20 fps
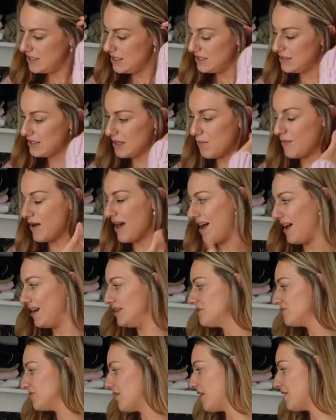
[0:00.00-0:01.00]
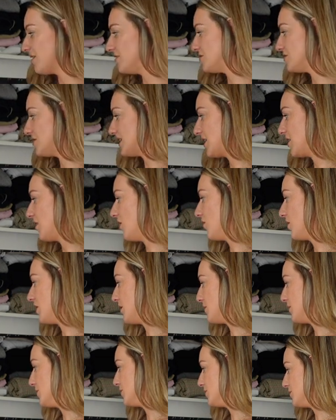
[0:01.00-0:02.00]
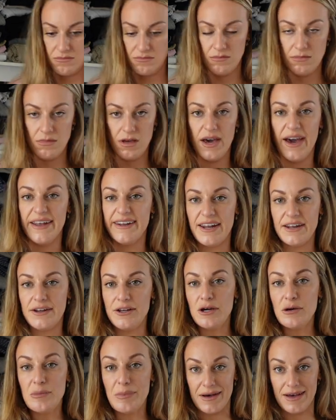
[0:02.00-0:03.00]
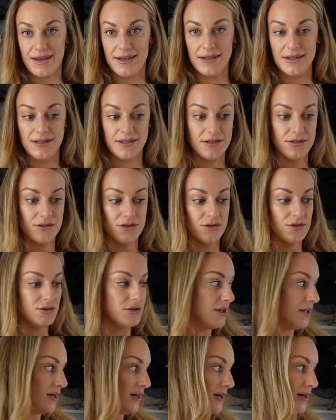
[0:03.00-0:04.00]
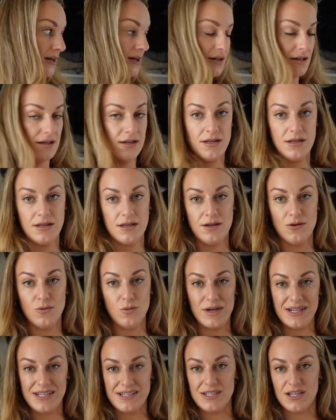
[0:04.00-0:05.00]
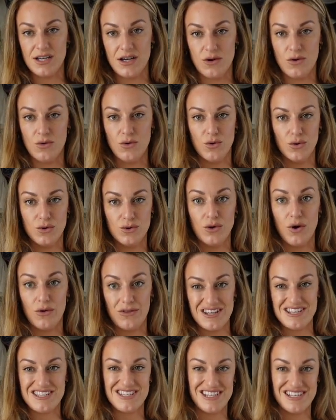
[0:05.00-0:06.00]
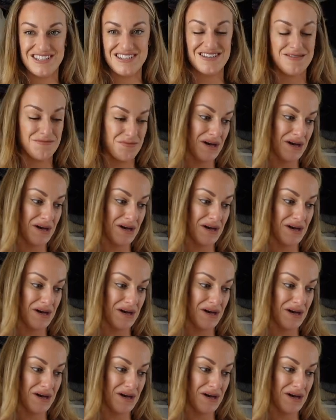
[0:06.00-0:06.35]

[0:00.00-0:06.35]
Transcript: somewhere else rather than just like clogging up my wardrobe and a new pile called the winter or not this season